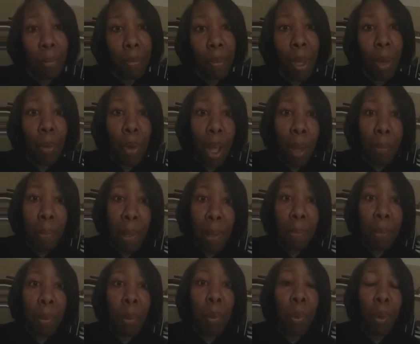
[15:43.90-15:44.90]
Be around
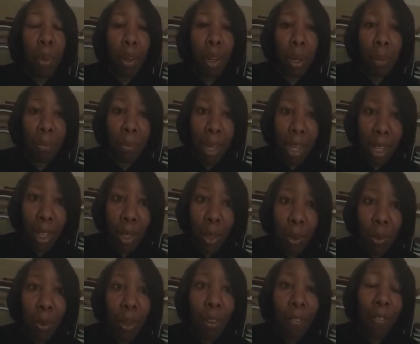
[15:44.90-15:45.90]
people who are going to make
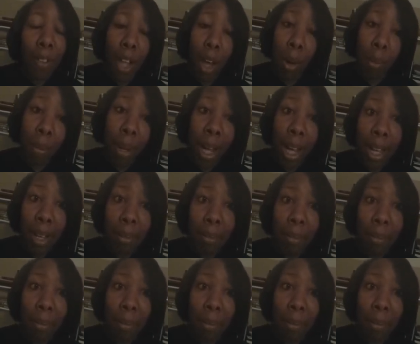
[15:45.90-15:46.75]
you their flower pot,